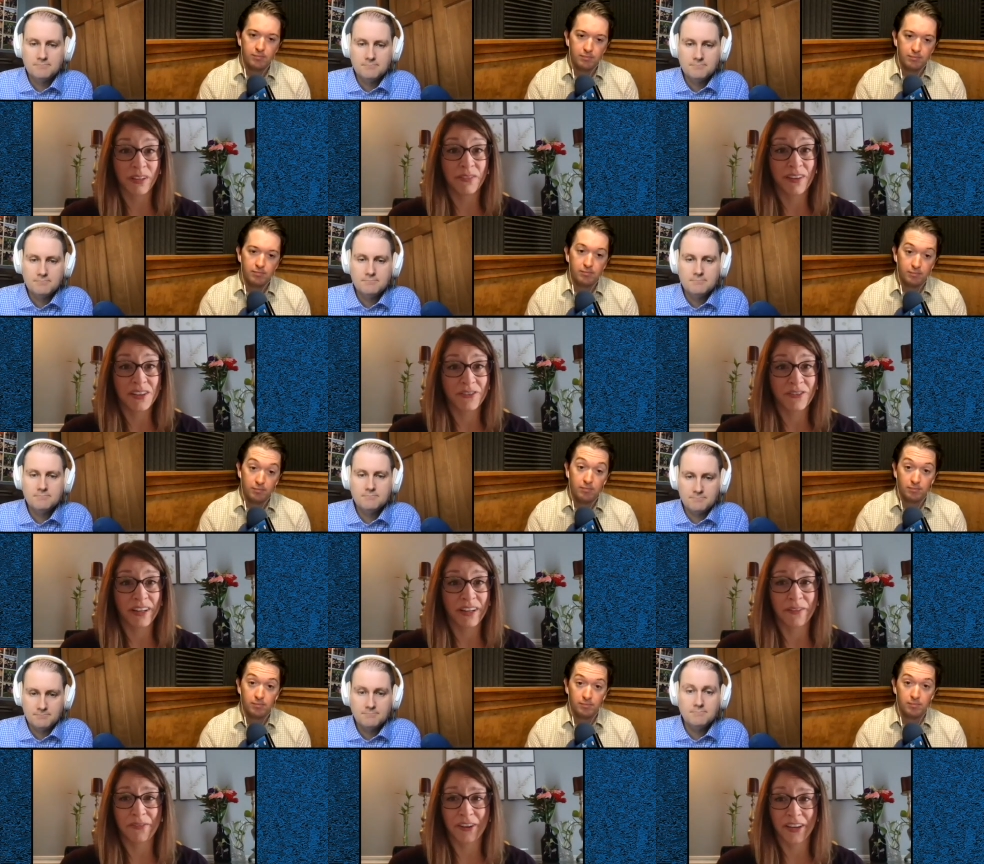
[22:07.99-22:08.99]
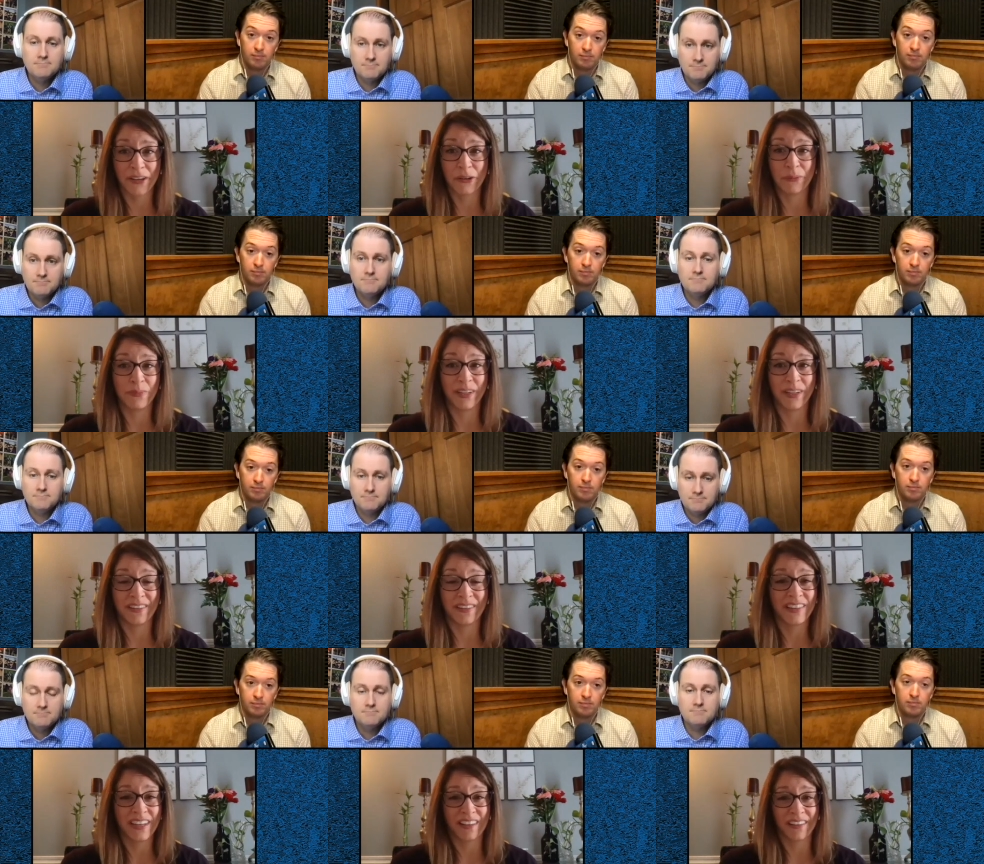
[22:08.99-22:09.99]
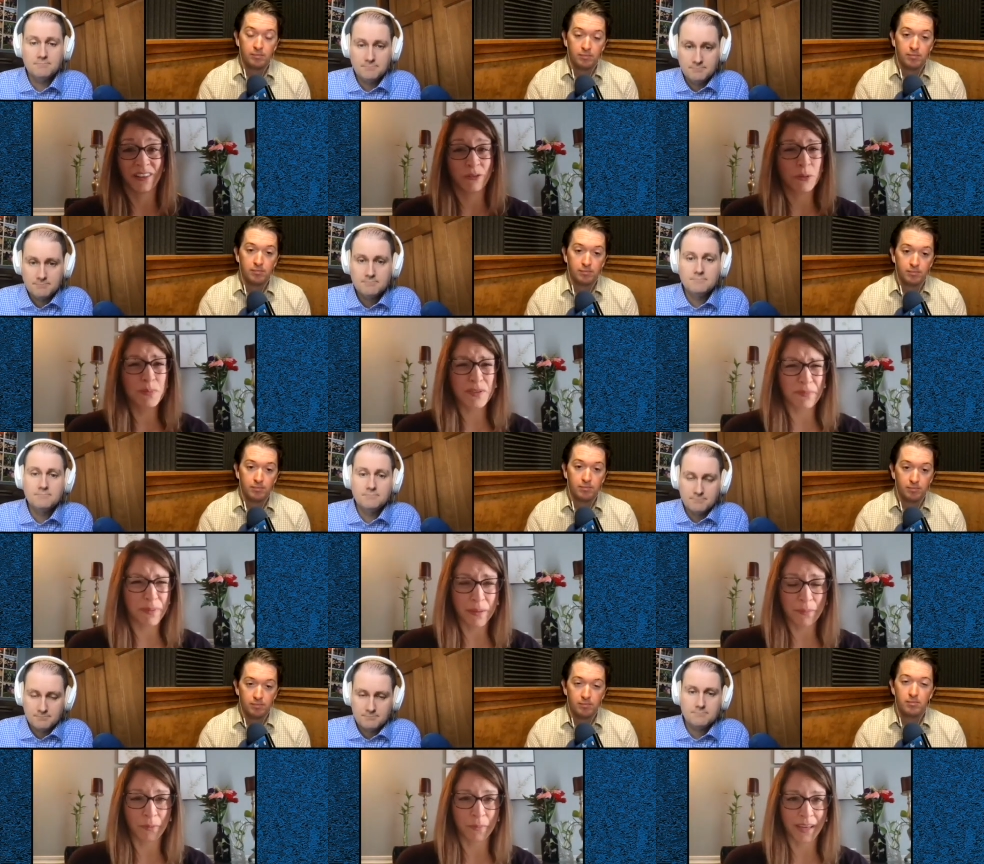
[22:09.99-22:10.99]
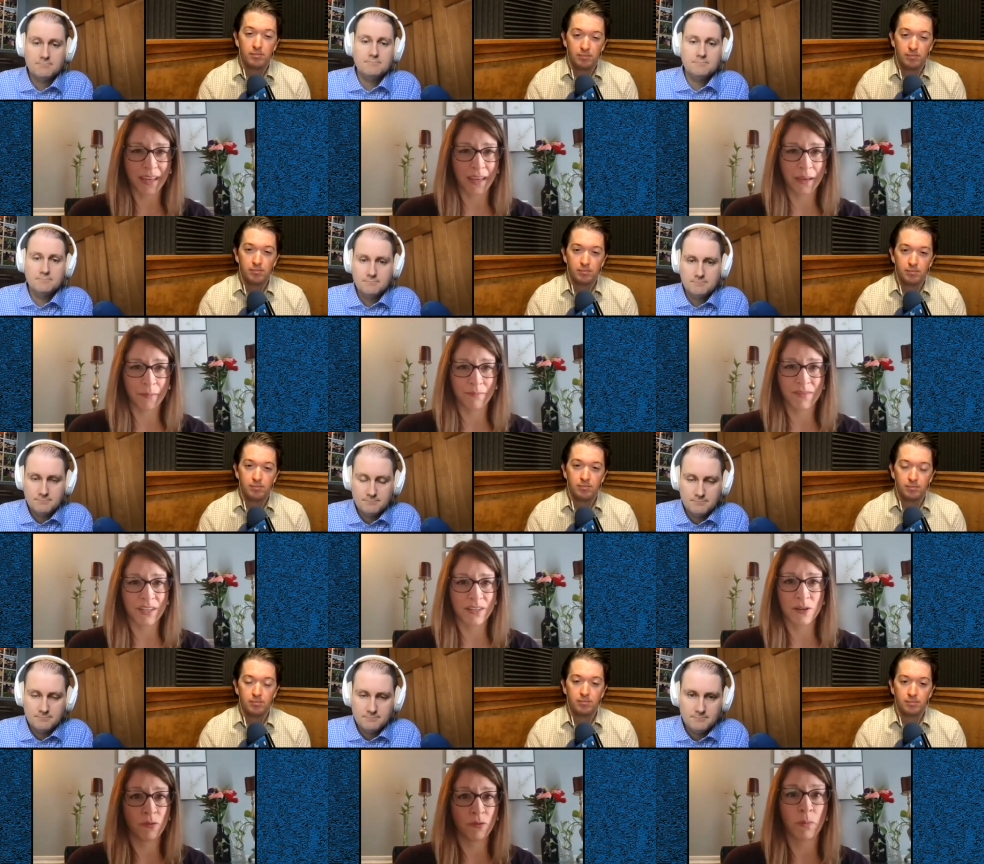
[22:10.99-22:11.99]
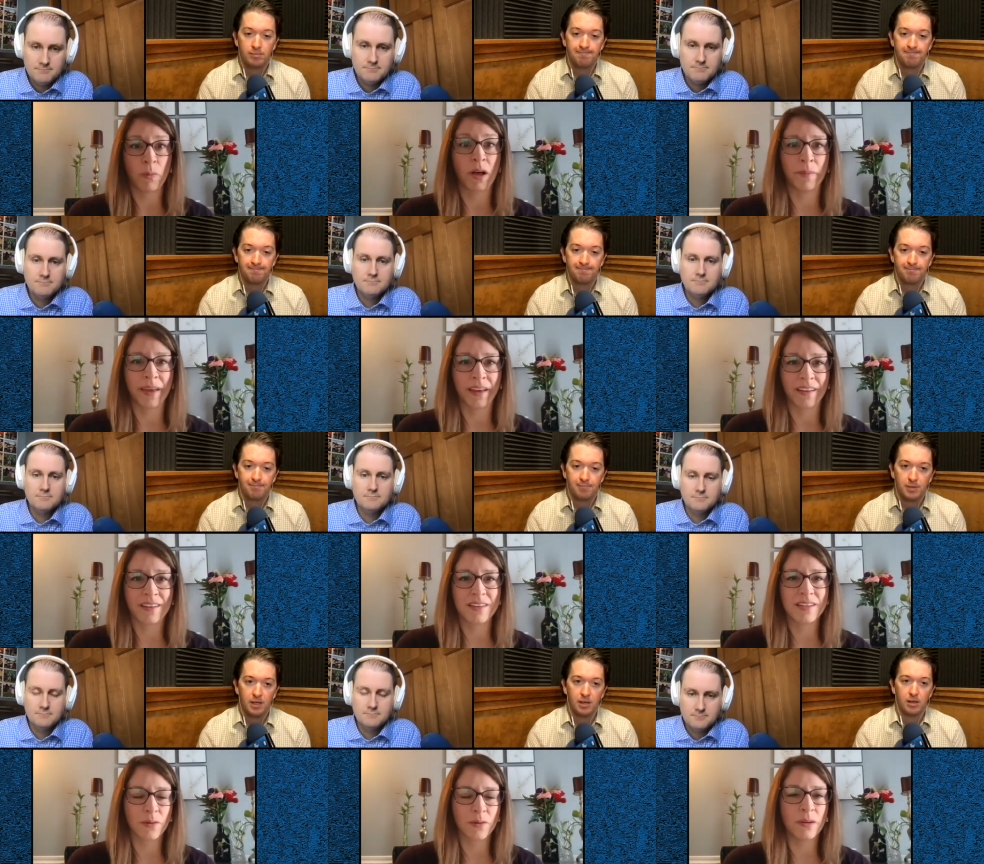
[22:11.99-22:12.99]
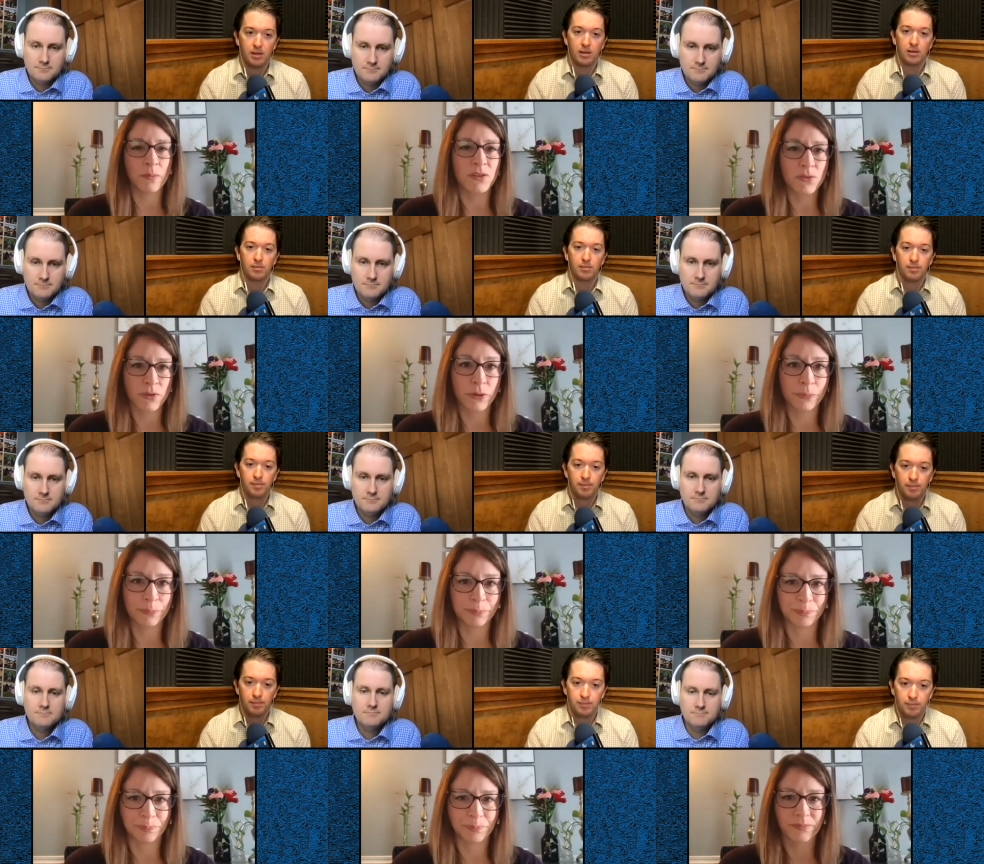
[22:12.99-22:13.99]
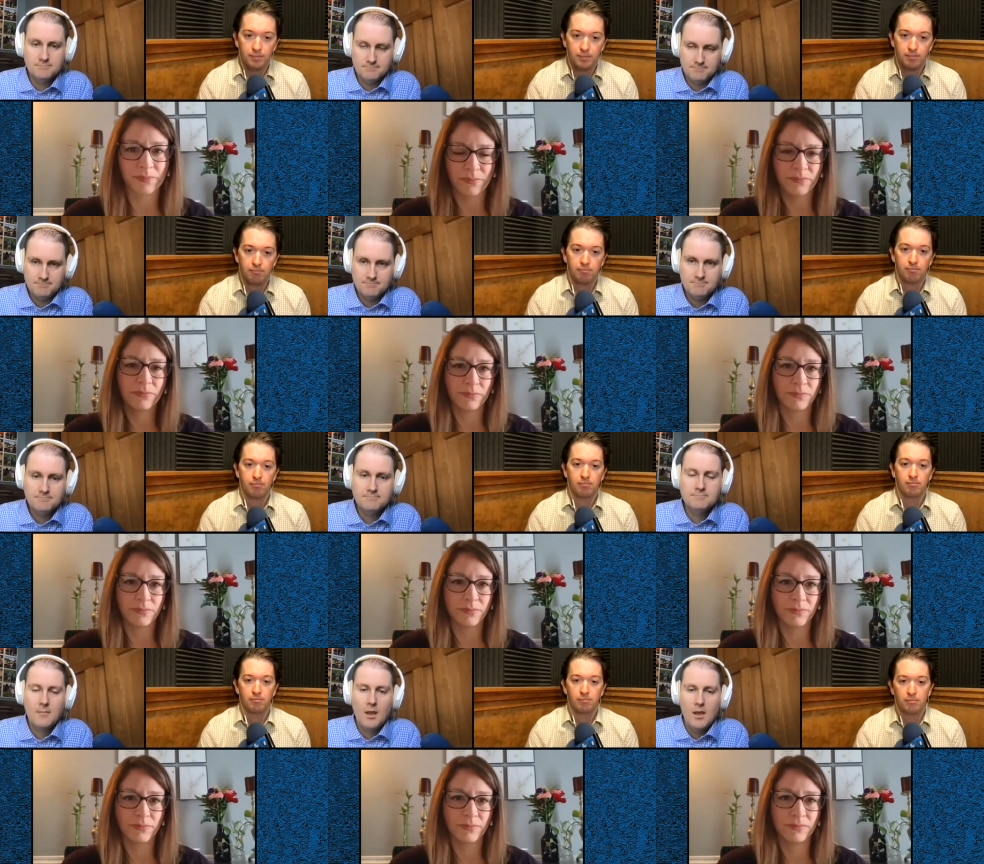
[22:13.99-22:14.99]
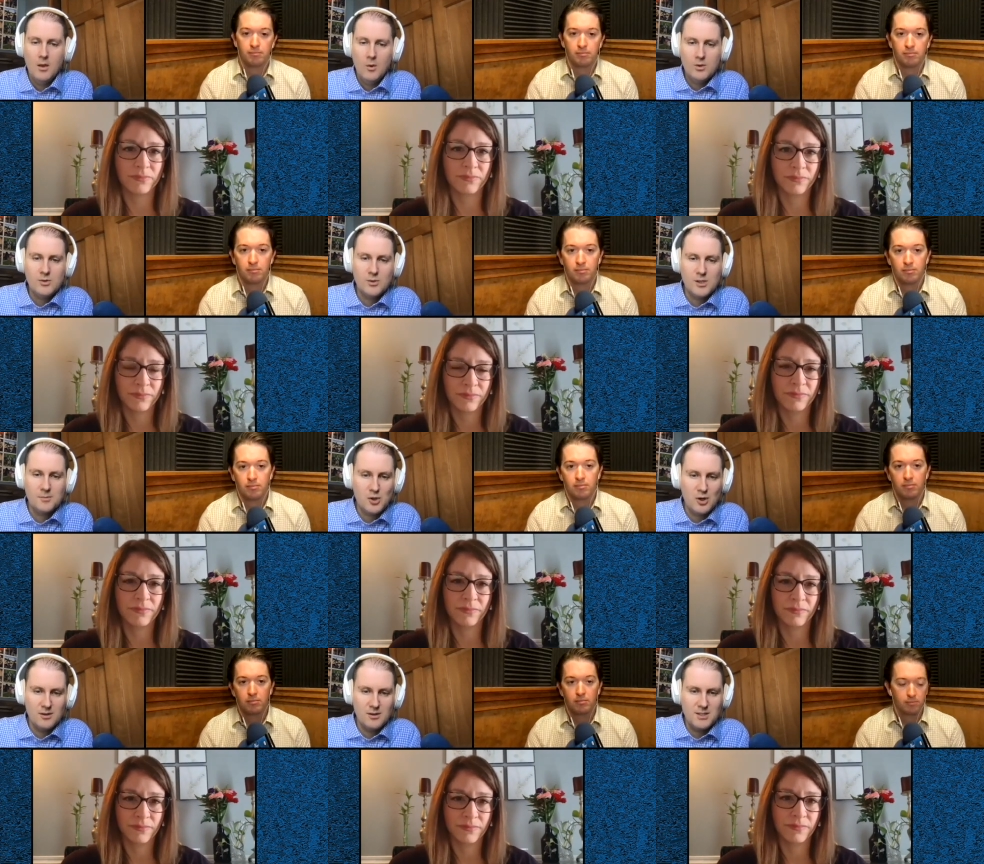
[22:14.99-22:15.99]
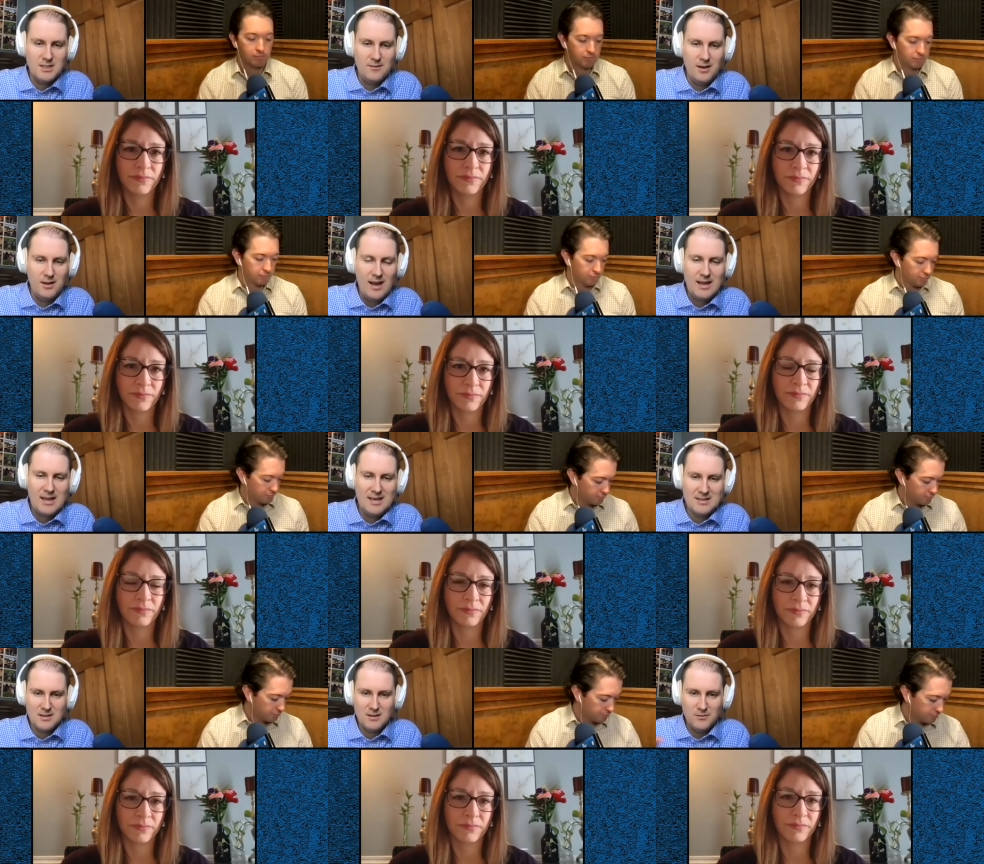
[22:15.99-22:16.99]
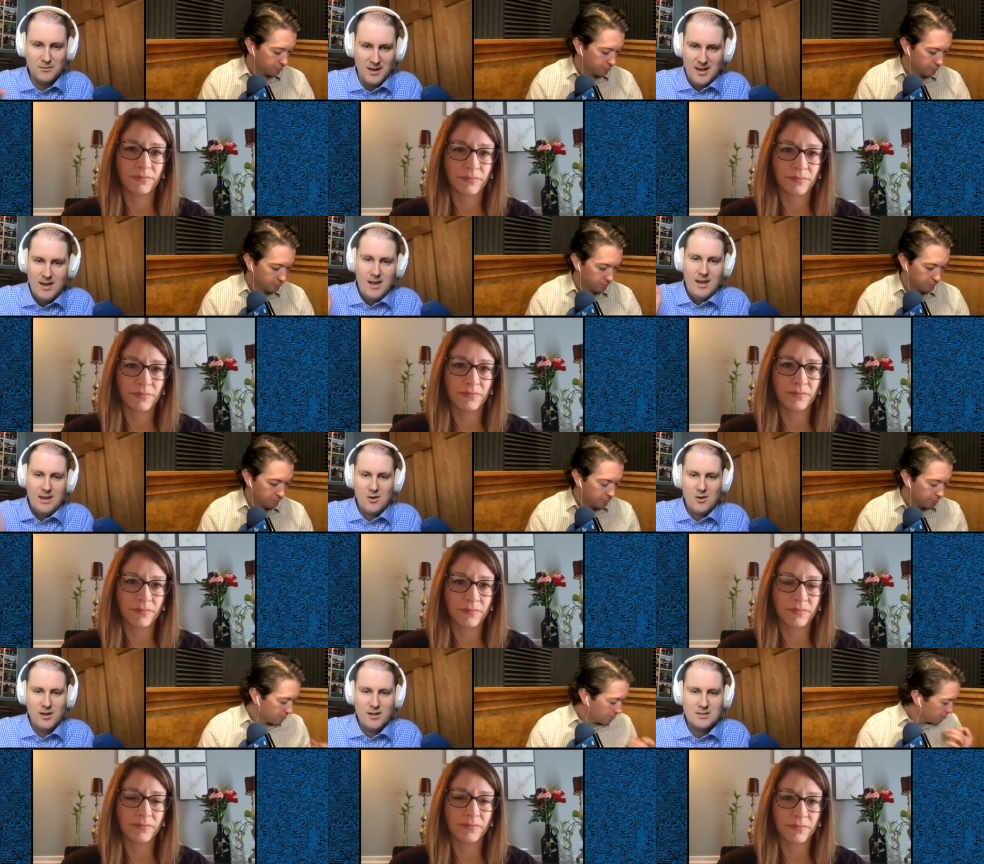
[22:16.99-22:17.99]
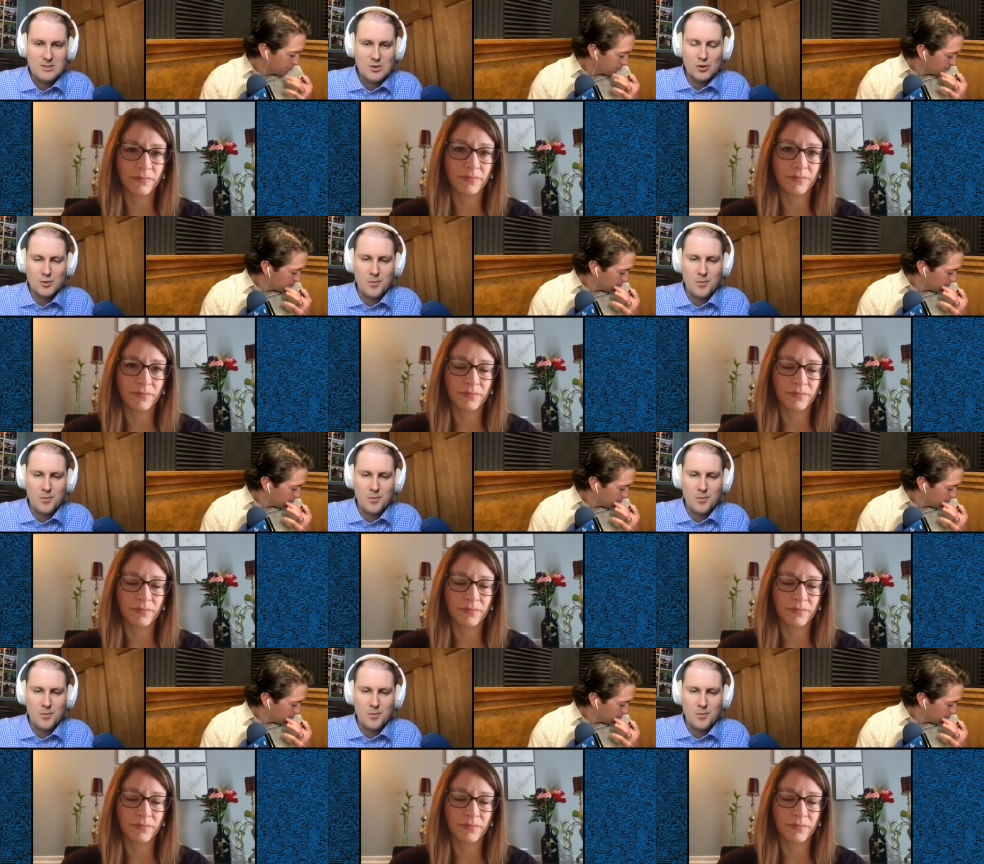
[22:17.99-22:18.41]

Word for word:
Speaker 1: frustrating for him and and groups of people became just overwhelming and so he withdrew
Speaker 2: mm. which which i'm sure just even in that case of here he is a social